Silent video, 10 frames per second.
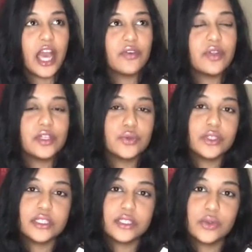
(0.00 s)
I feel it's
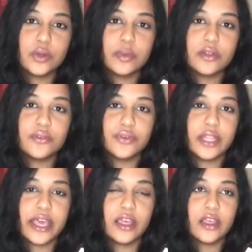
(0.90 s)
really suitable for
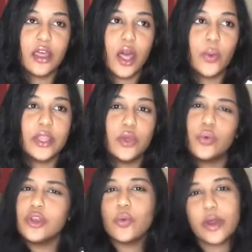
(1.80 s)
when
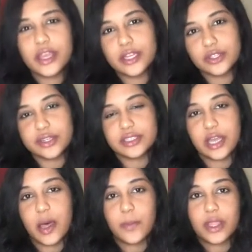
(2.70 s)
you don't want to get dressed
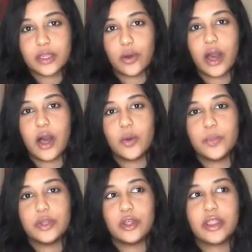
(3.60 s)
up and go out,
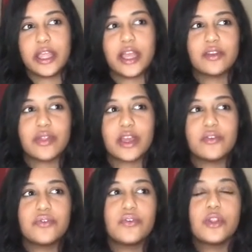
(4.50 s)
but not kind of a
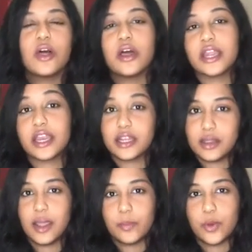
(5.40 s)
full-on kind of
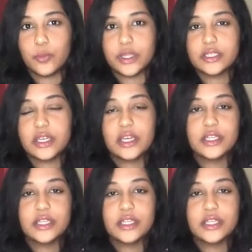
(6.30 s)
glam moment.